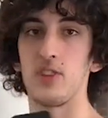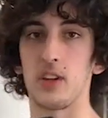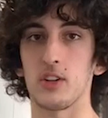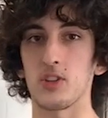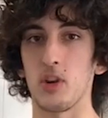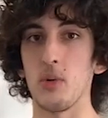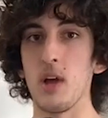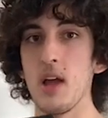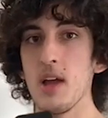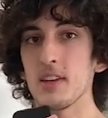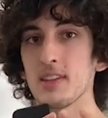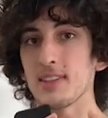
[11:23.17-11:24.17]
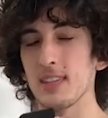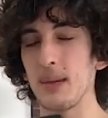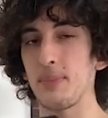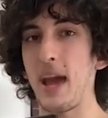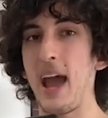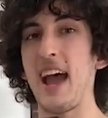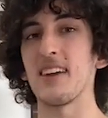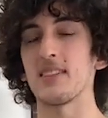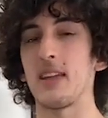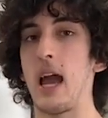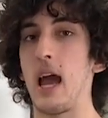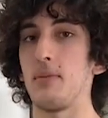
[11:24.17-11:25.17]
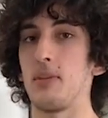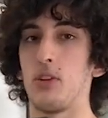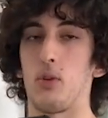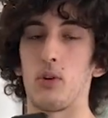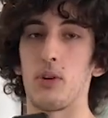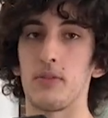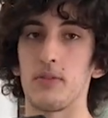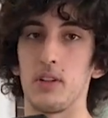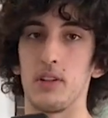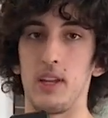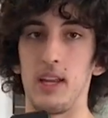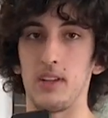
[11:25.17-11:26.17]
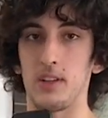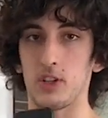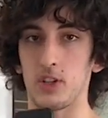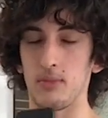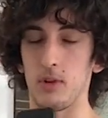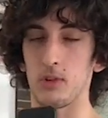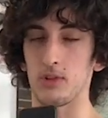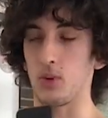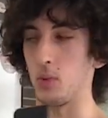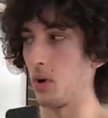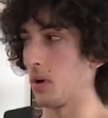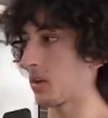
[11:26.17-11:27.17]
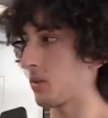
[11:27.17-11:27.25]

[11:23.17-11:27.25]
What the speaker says: So slip has to happen in order for an induction motor to work,